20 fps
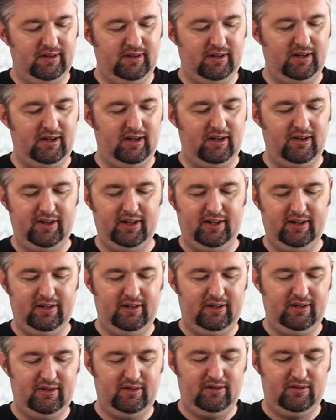Get all the
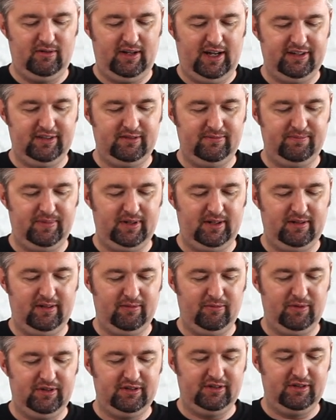little last bit
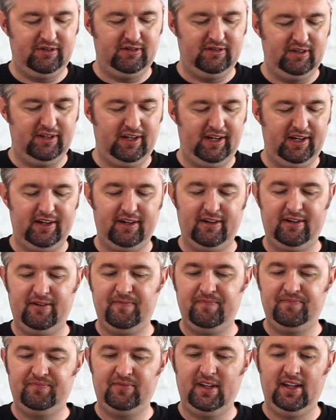of whiskers and hair
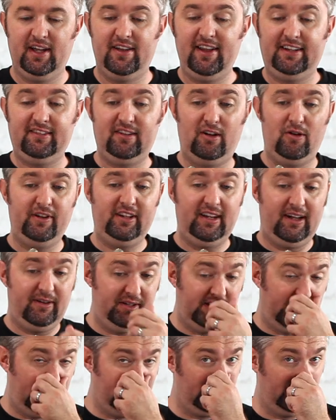and that's always how
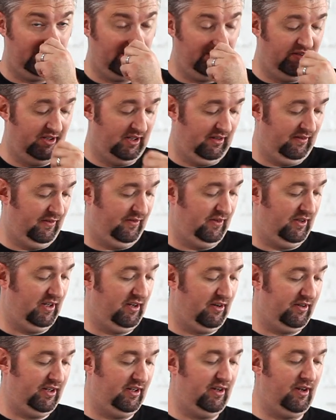you guys should do it. If you
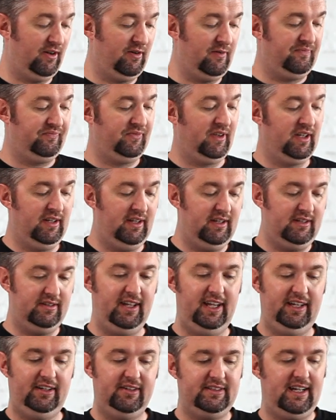didn't already know,
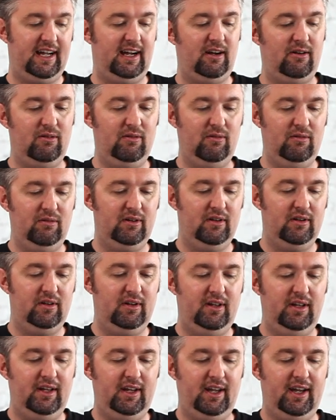take a towel
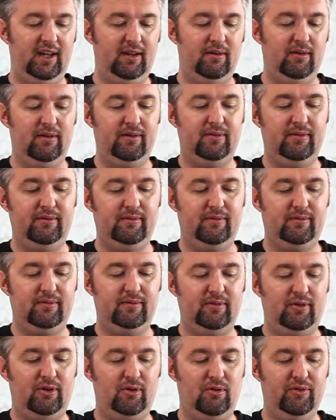and
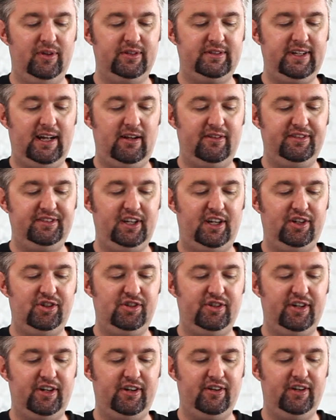hold the towel
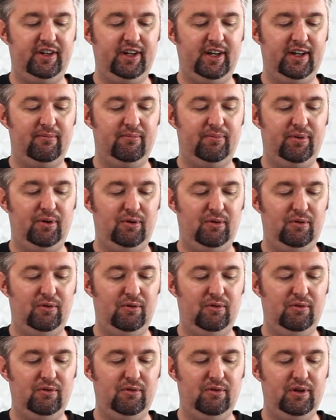stationary and
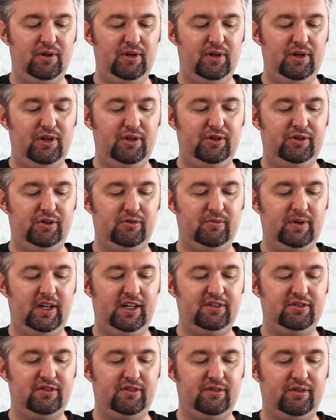pull your
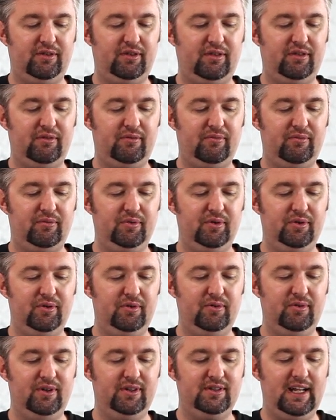razor
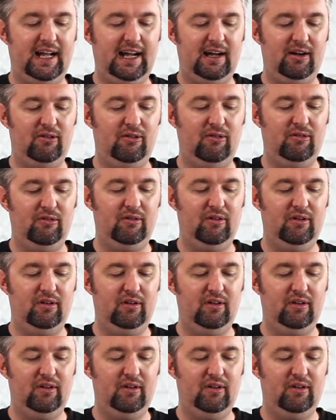through the towel.